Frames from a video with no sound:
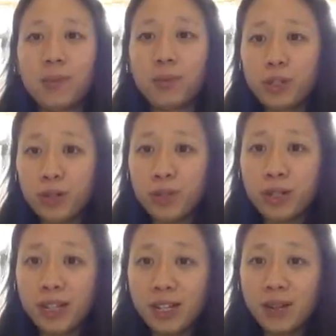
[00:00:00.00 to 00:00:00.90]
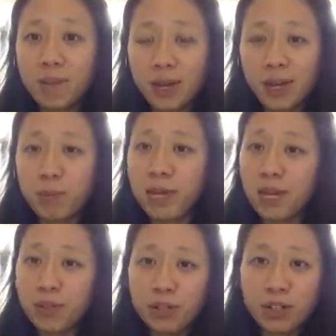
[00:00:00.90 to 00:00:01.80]
Put your money in the bank,
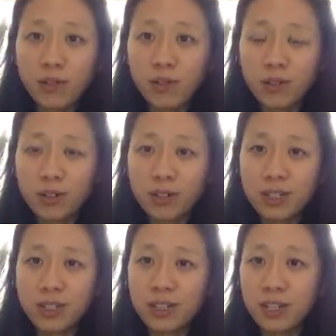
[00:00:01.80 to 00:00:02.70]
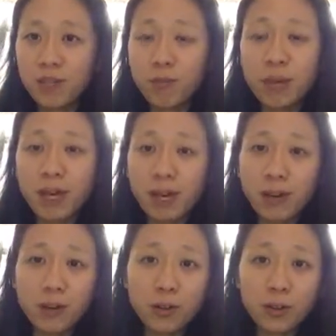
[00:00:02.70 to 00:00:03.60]
pay yourself first instead of pay
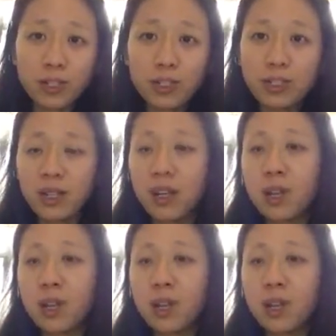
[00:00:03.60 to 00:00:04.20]
all of these